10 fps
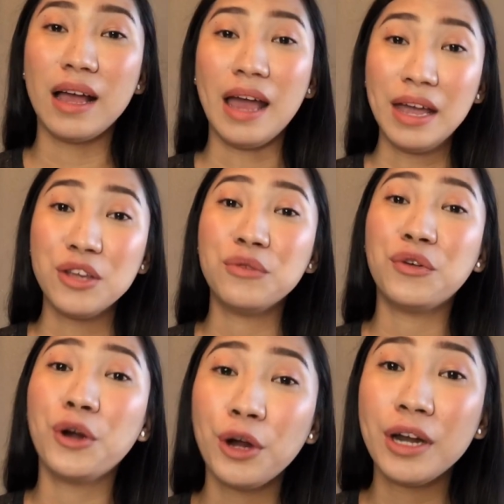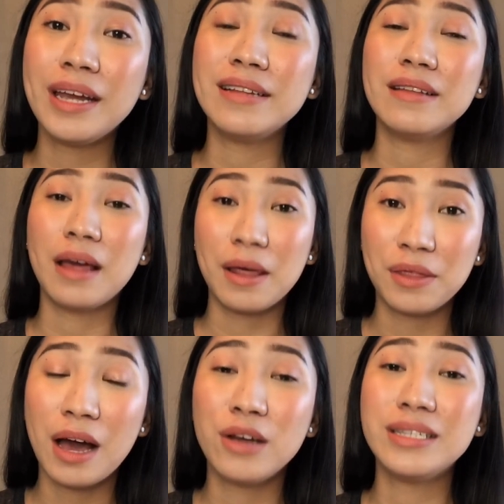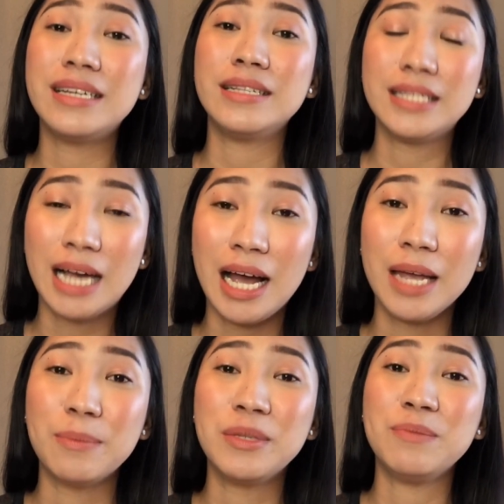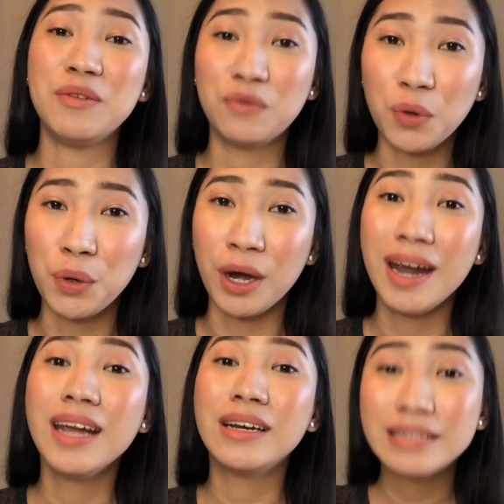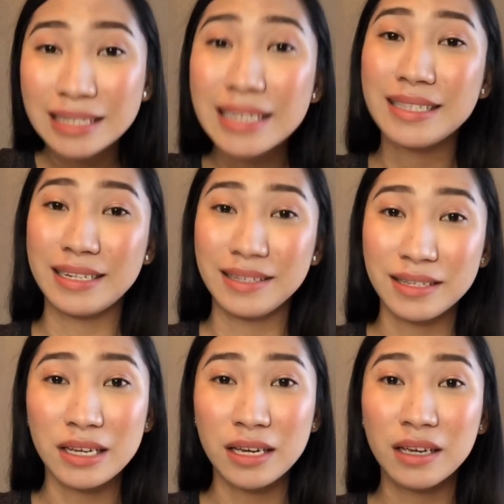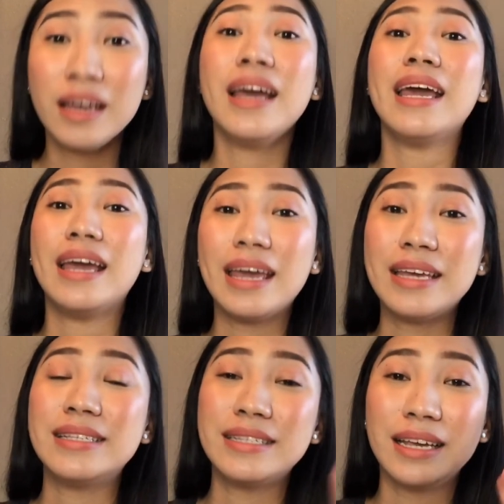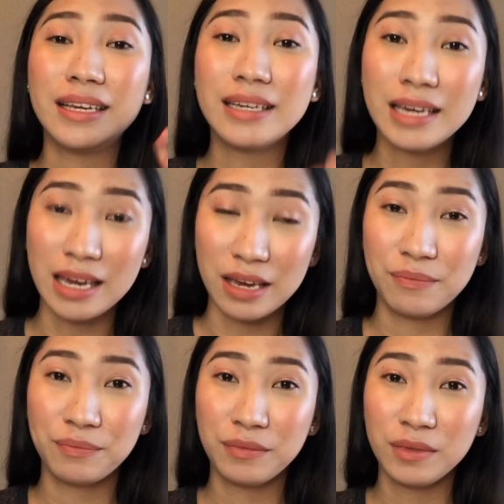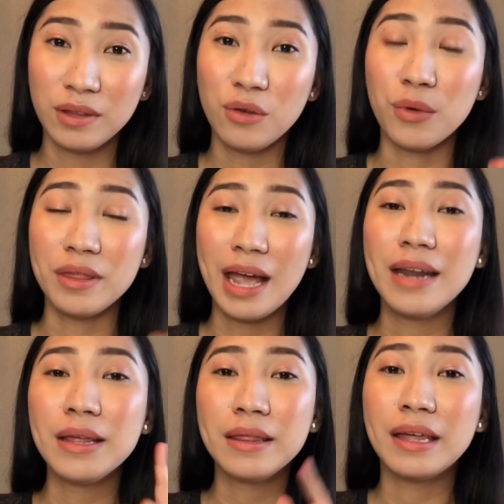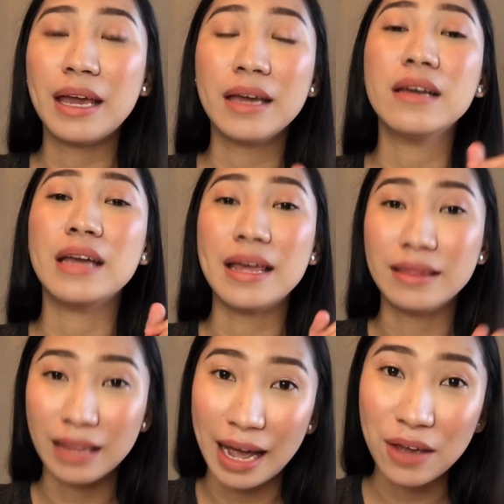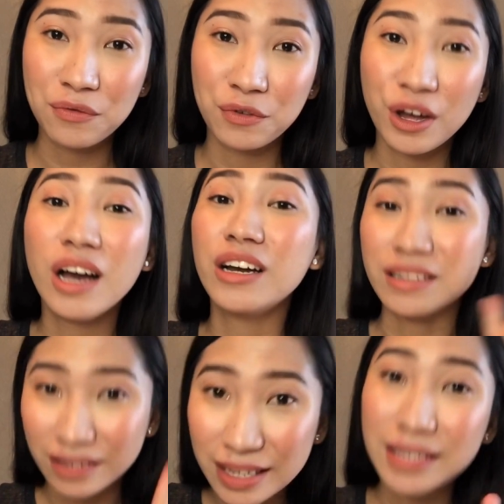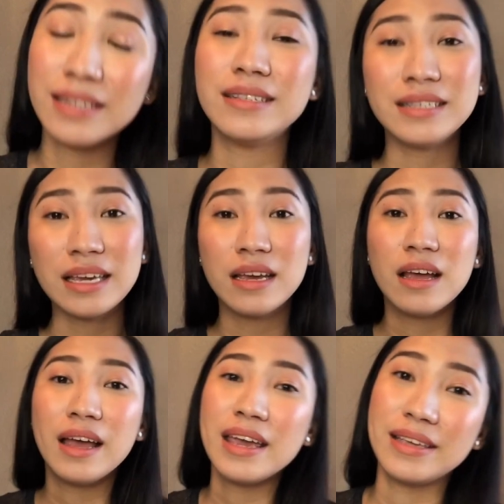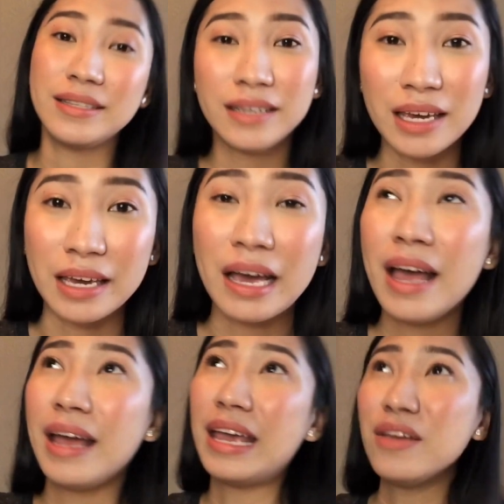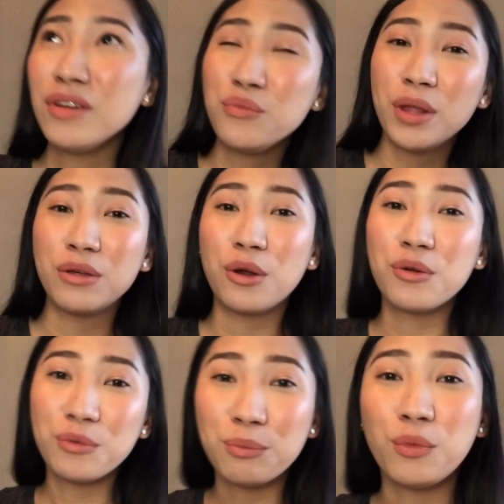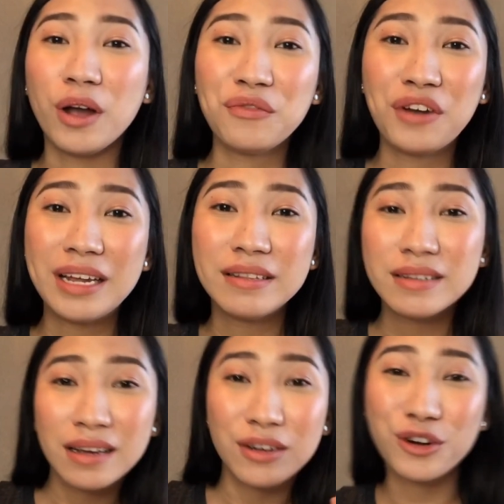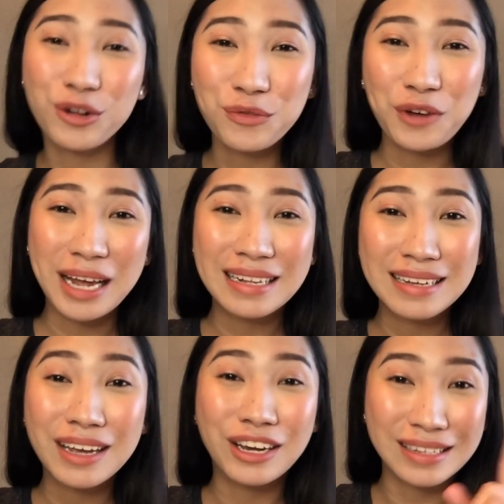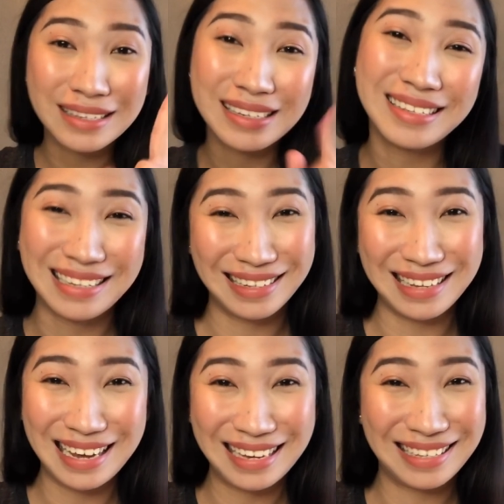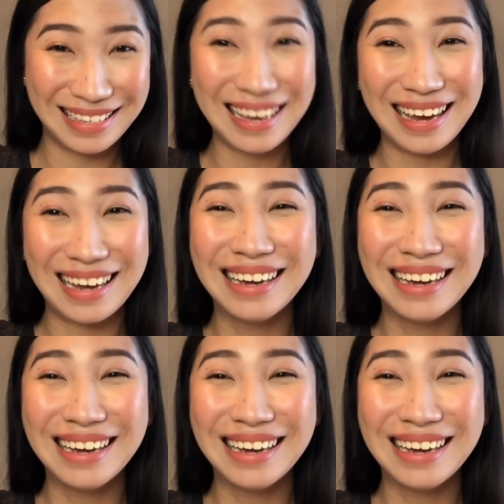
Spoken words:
And you've heard it 1,000 times before. Consistency is key. With anything in life, consistency is key. Even with your boyfriend, girlfriend, consistency is key.